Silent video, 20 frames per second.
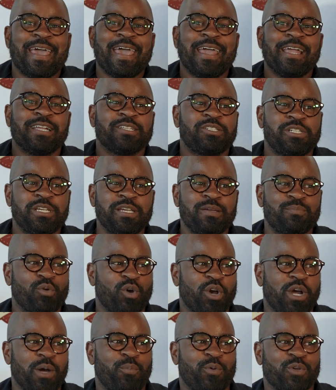And she
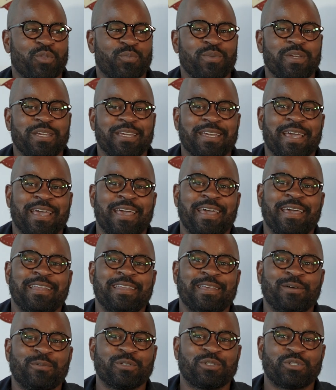broke up with me,
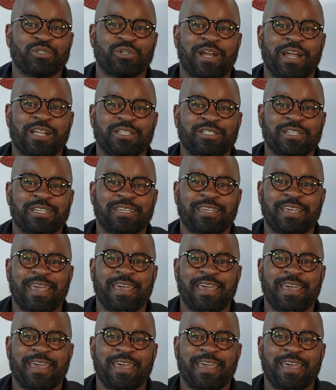and it was tragic.